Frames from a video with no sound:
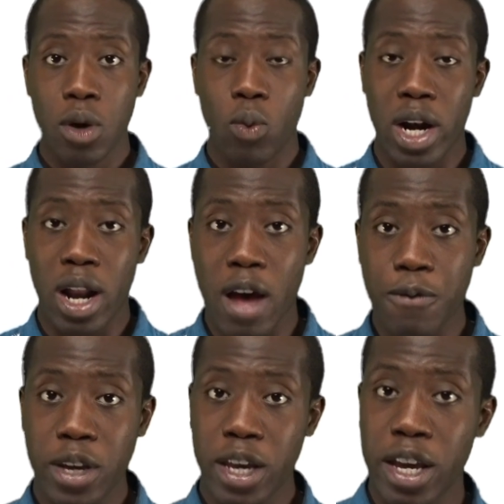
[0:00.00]
when
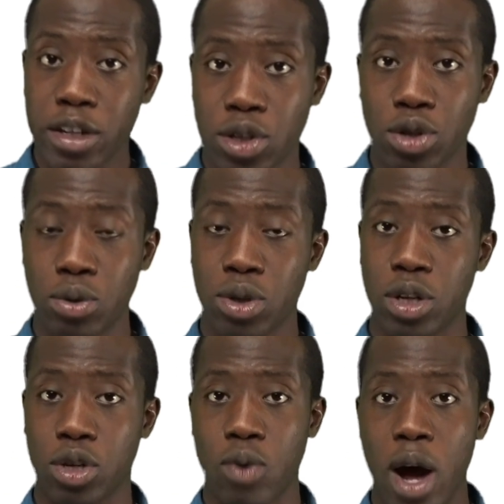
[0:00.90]
life hits you to
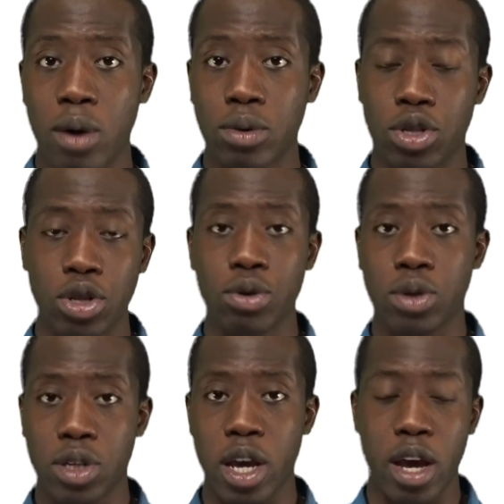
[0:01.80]
the ground, do you
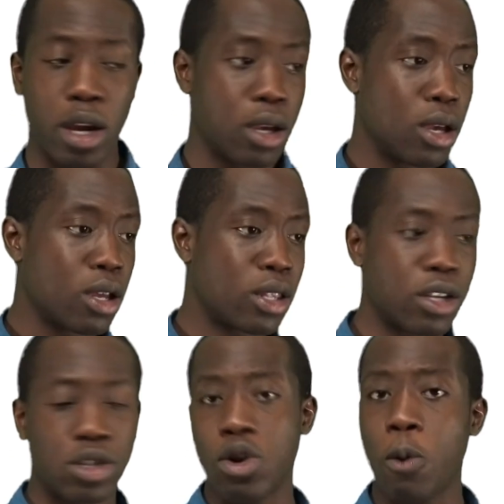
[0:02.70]
say,
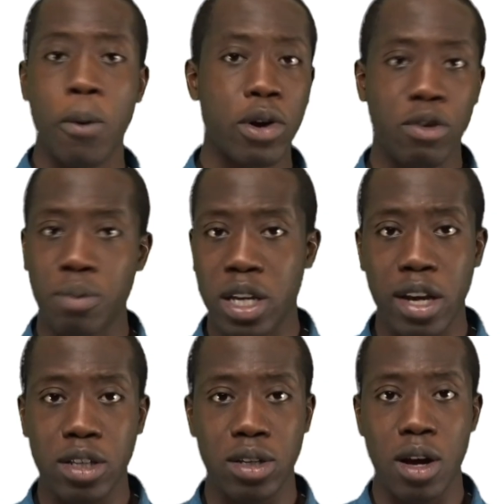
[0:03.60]
there's no point of me
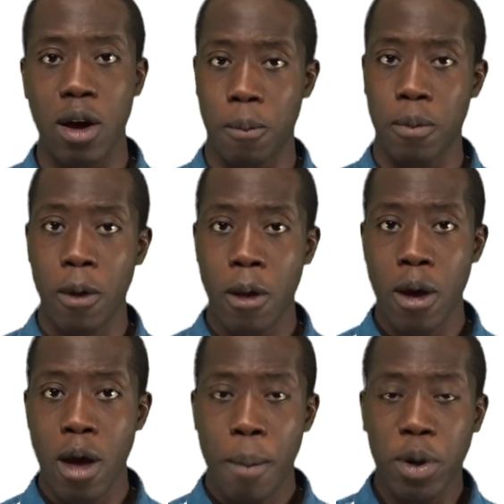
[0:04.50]
getting up?
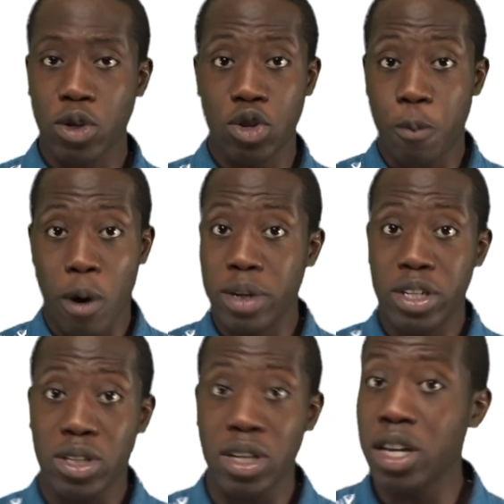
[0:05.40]
Because you've
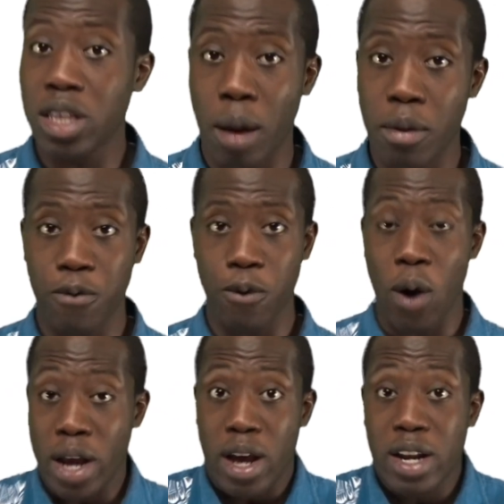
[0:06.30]
probably seen that
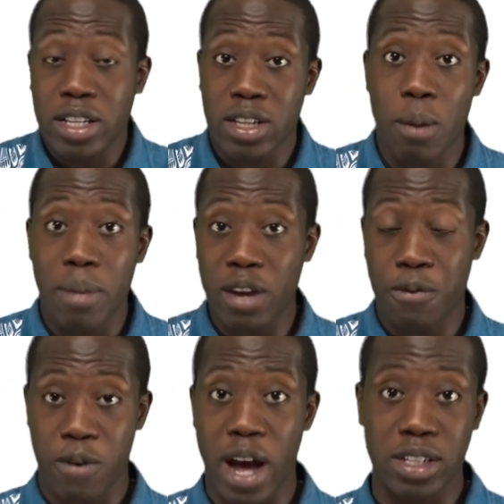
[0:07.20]
before, and that's how many
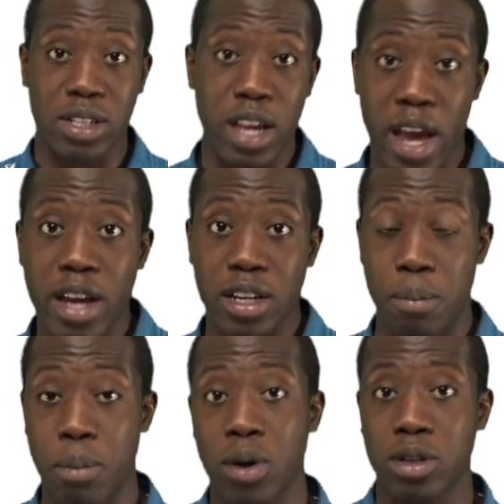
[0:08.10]
fights they end
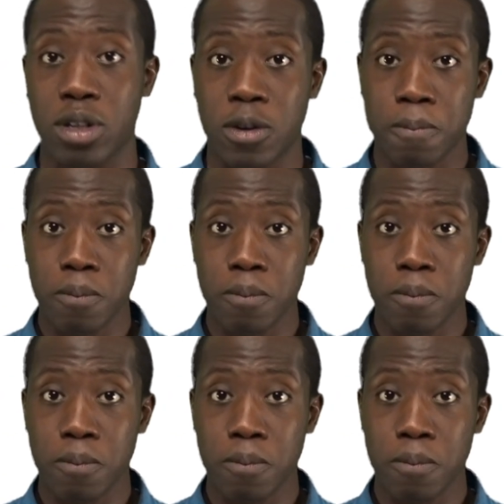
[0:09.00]
in boxing.